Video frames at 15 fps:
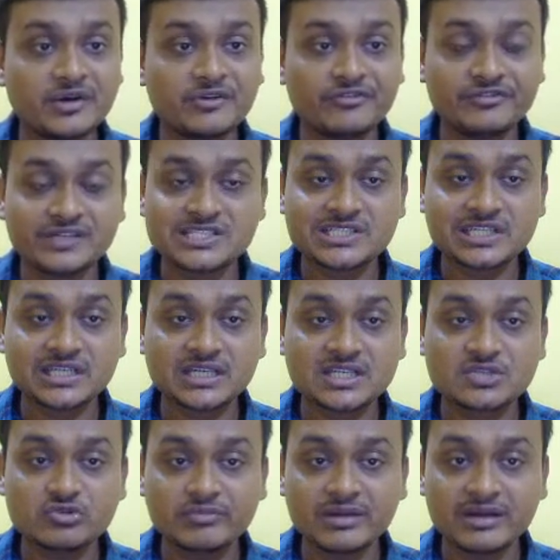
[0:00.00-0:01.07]
first
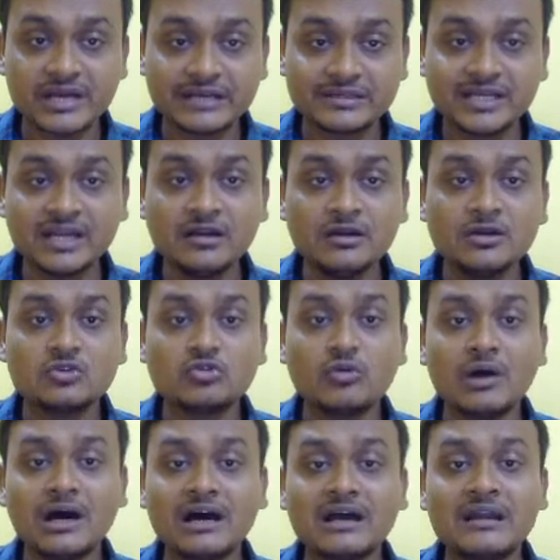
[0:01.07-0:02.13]
English women writer to
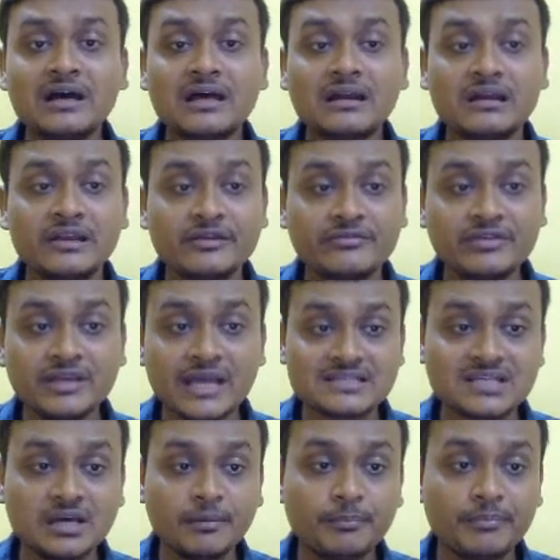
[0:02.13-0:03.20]
earn her living
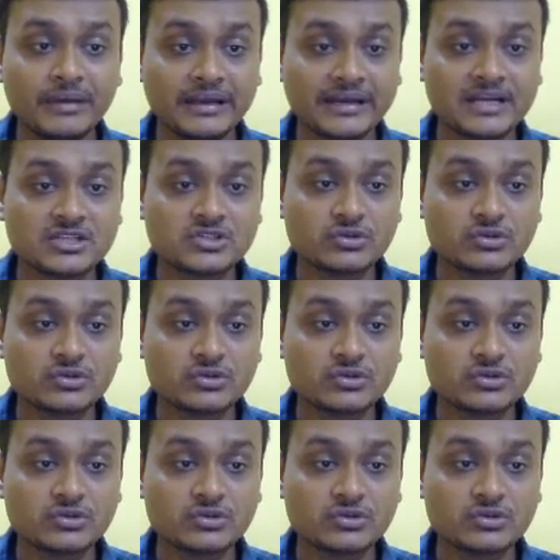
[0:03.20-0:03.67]
as a playwright.